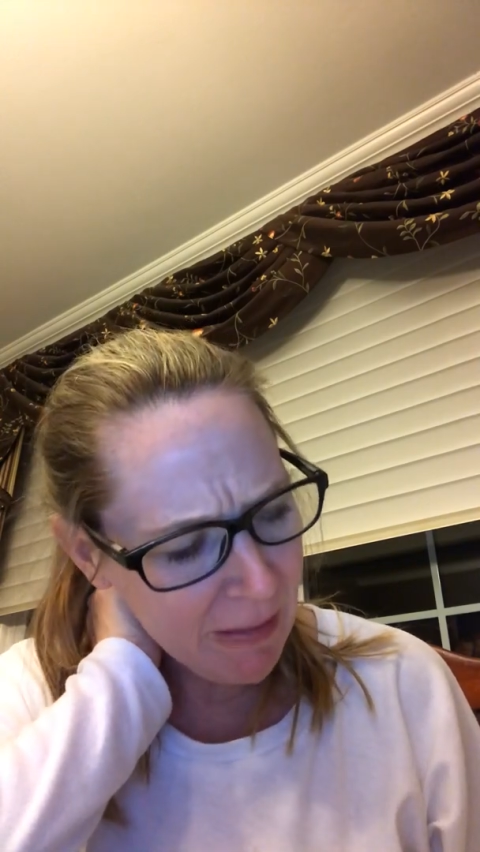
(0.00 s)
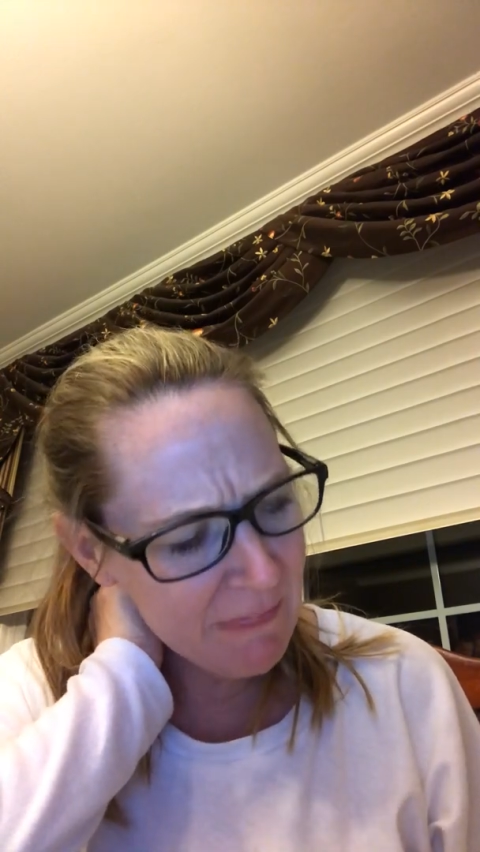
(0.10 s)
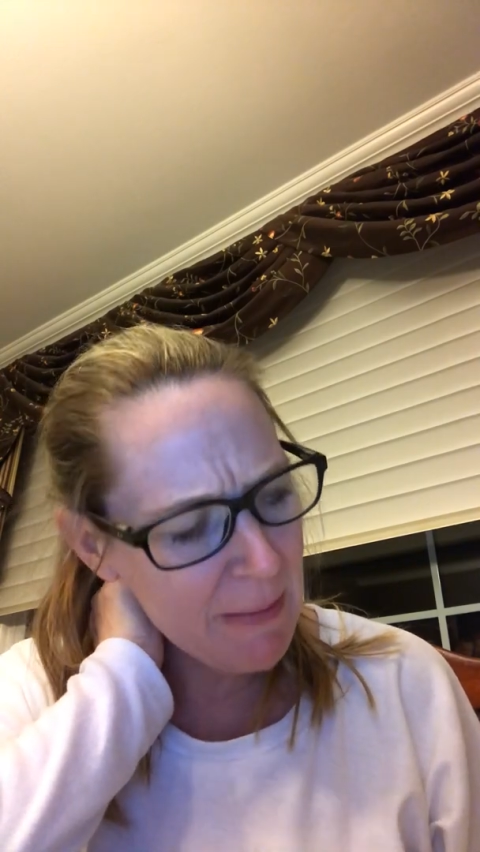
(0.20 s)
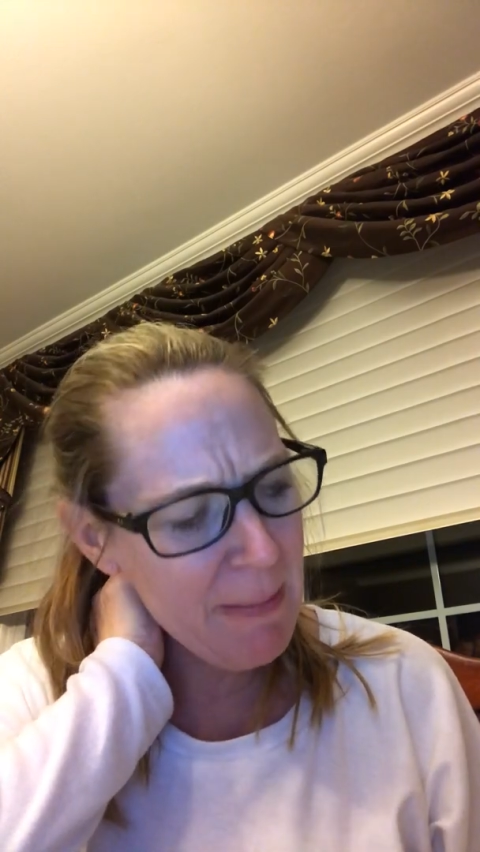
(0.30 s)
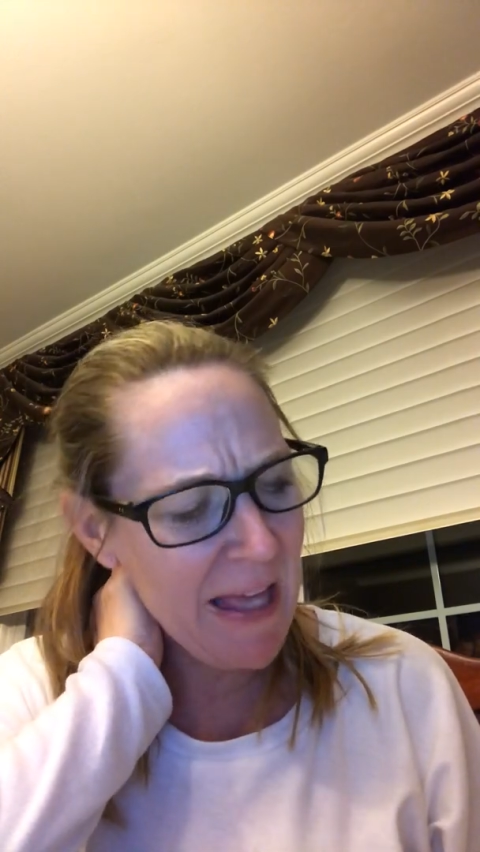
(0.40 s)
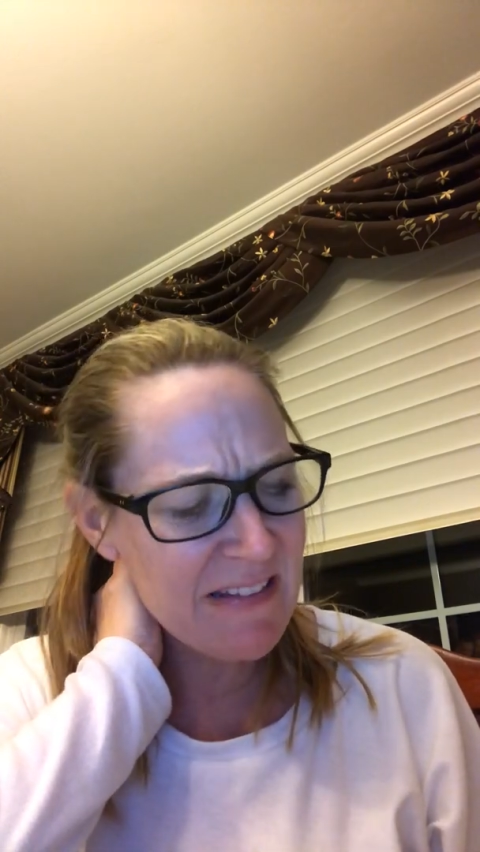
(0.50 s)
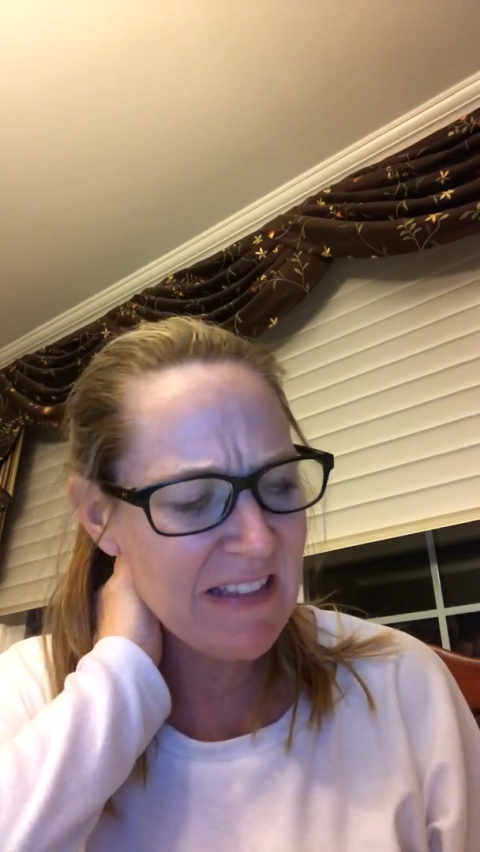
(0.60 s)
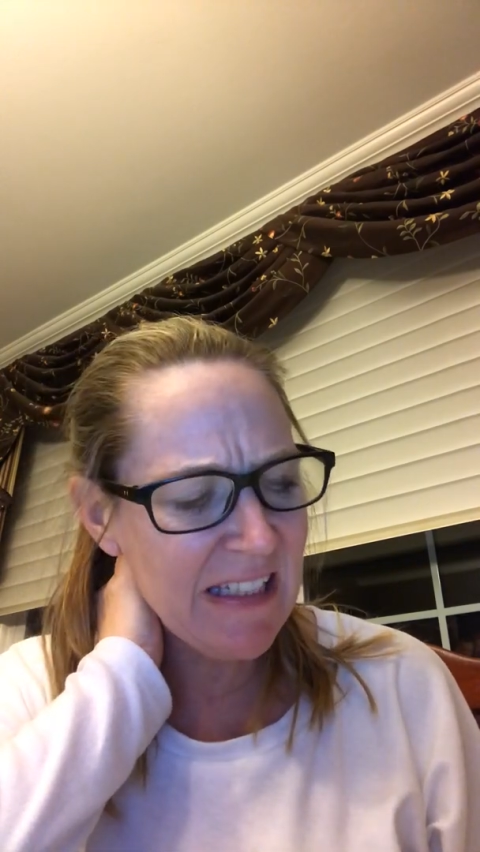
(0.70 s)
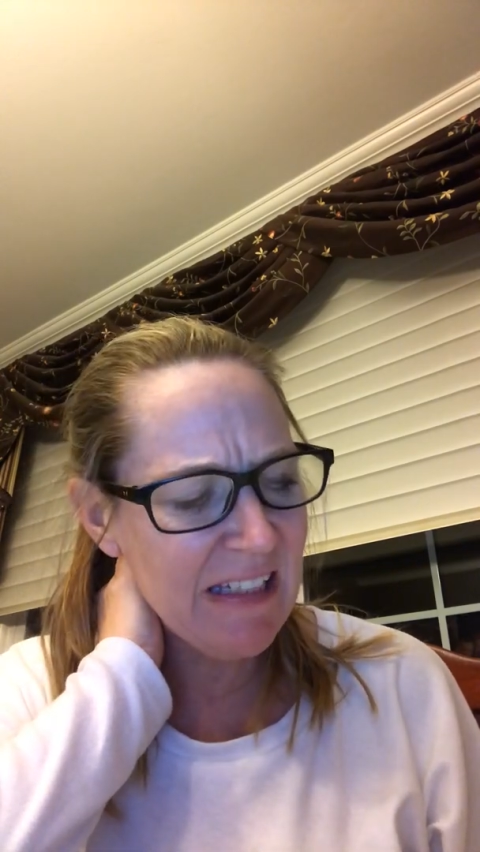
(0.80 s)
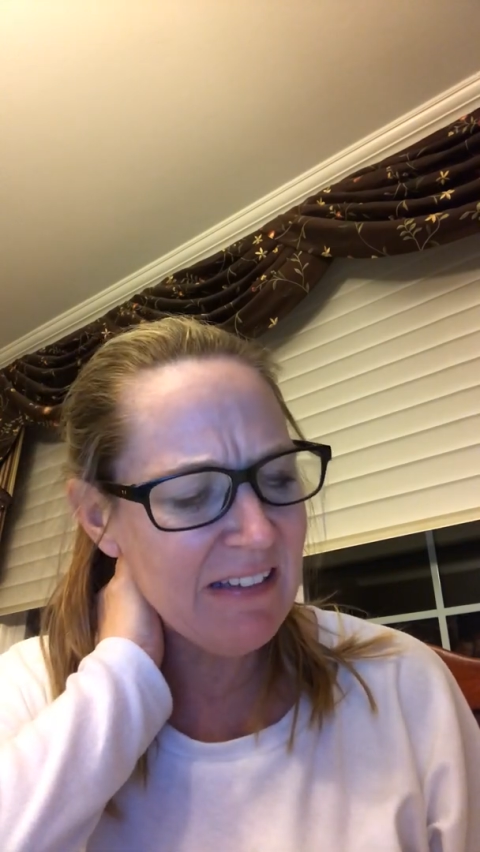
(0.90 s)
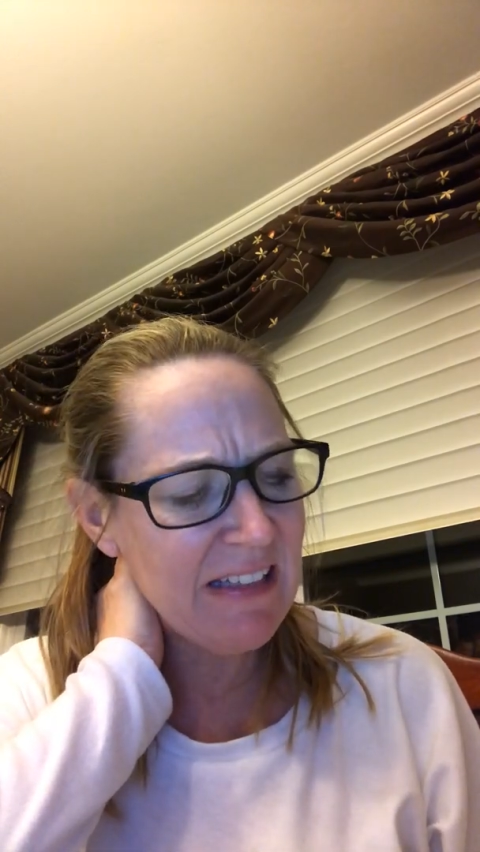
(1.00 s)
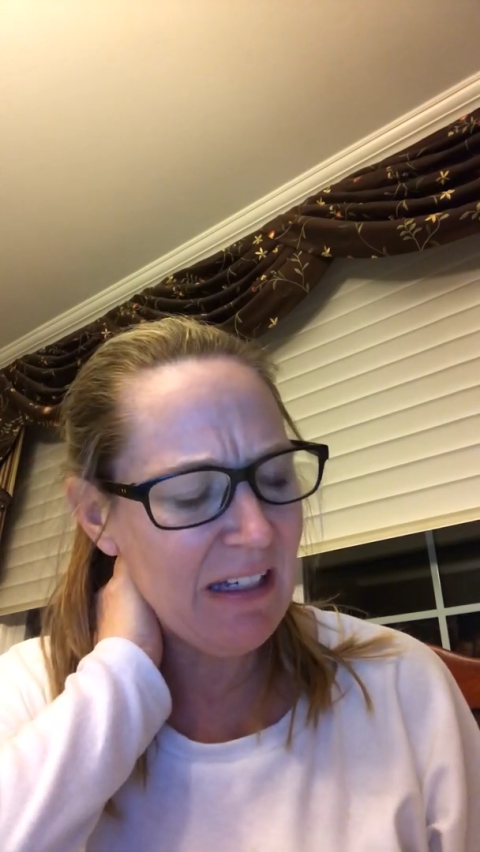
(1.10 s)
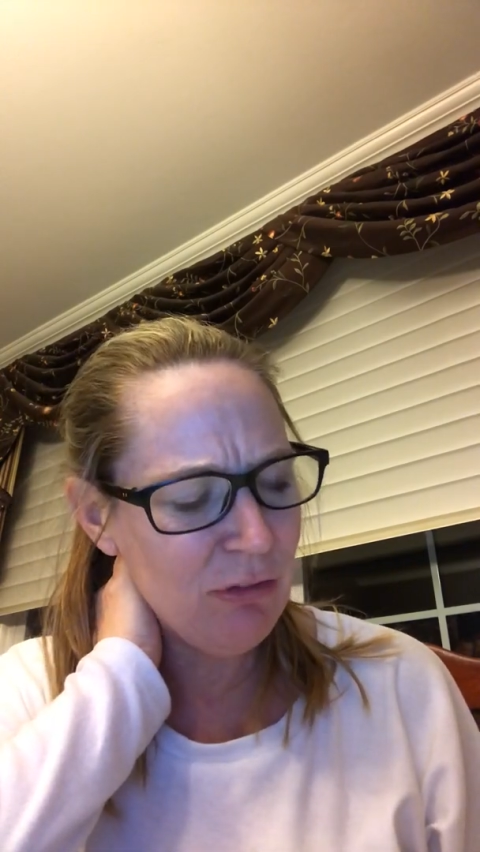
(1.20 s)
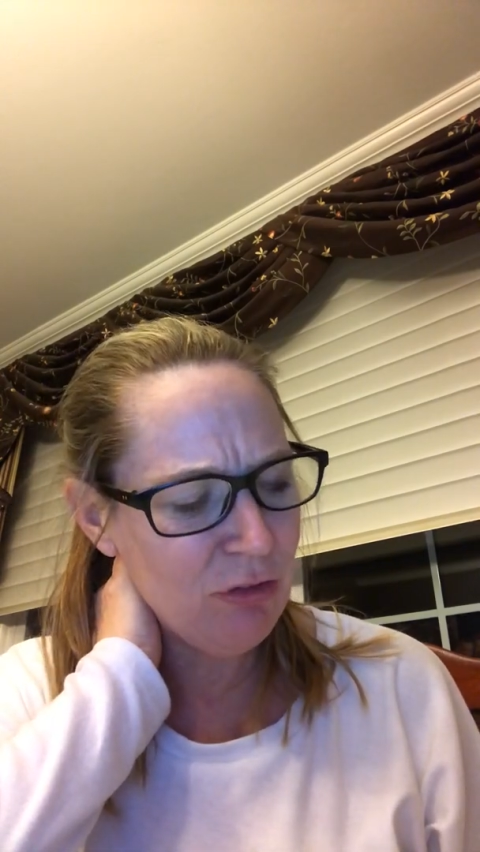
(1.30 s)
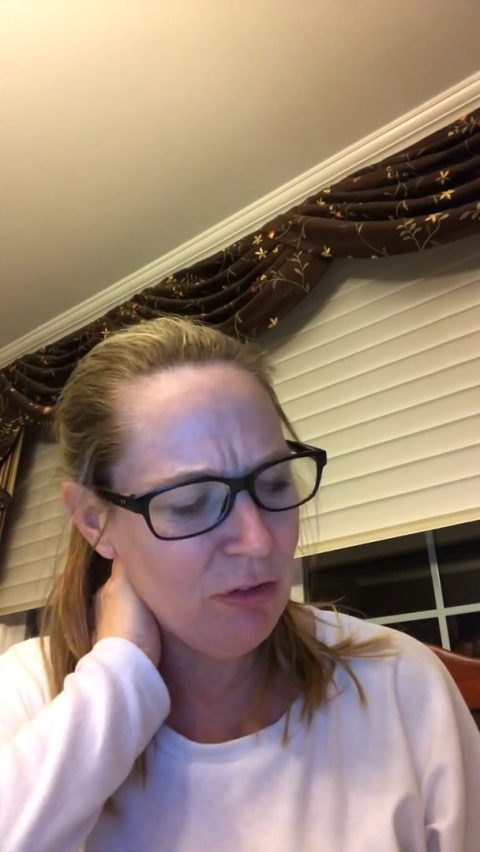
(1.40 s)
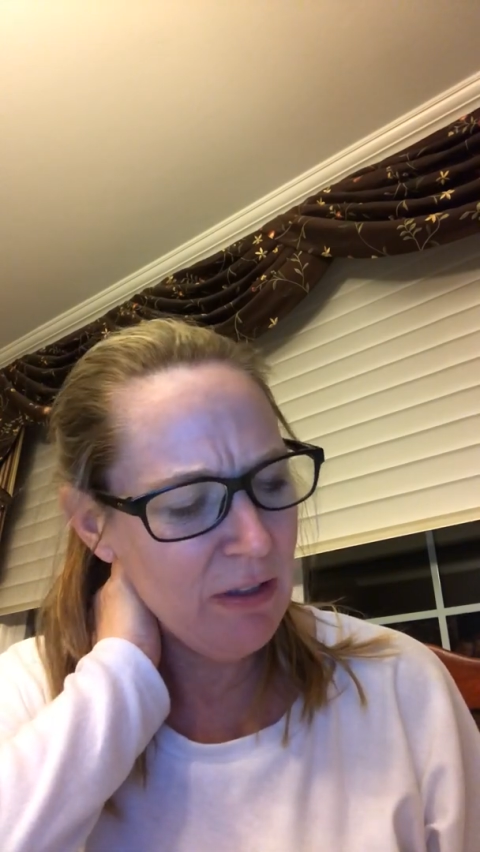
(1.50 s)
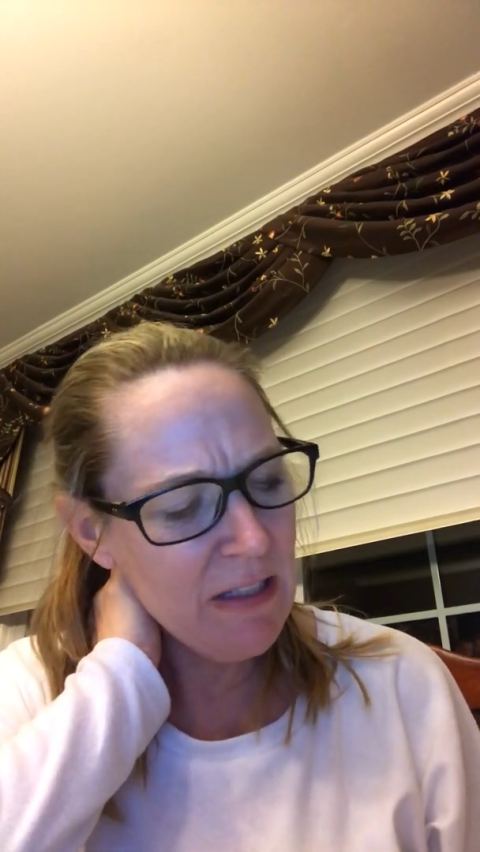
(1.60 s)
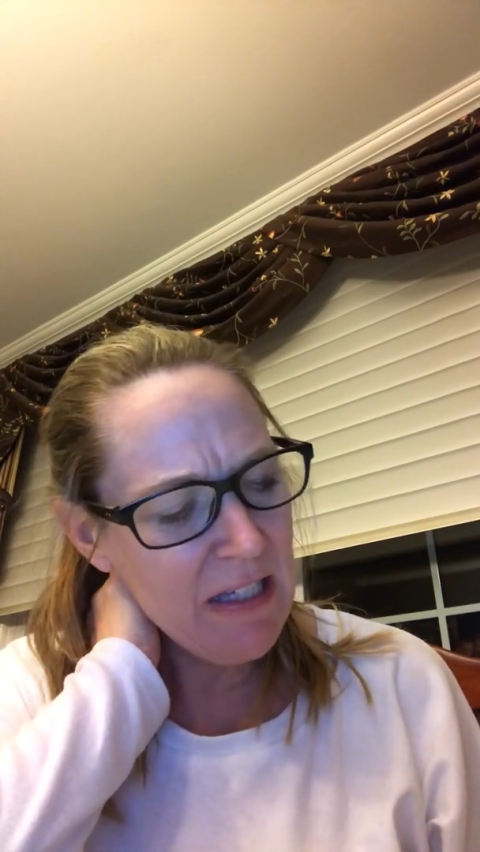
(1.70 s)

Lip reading: They passed the candy counter